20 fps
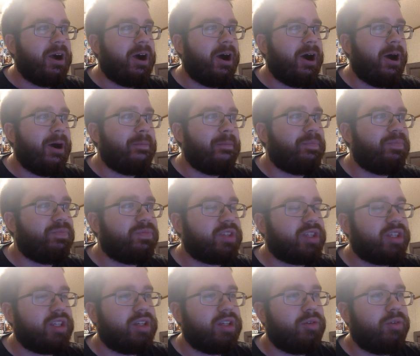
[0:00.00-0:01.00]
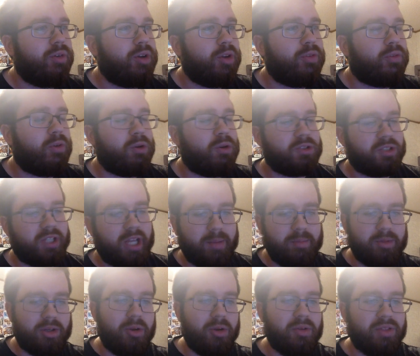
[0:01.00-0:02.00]
Um, when you first see
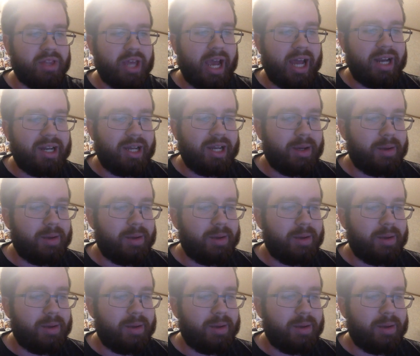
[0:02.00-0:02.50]
him do that,